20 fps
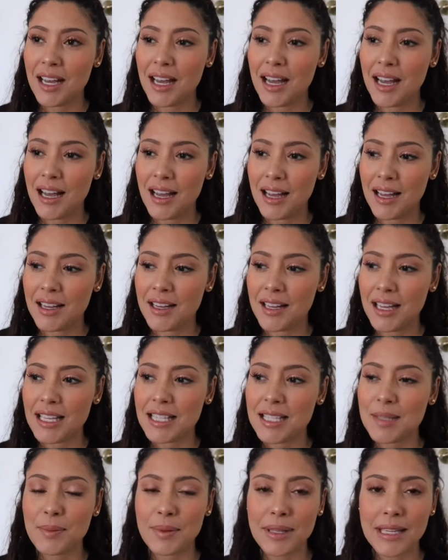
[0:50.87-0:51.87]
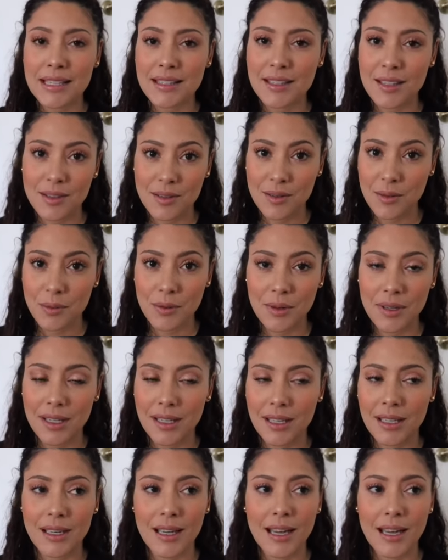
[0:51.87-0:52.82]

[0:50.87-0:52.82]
uh, explains the story.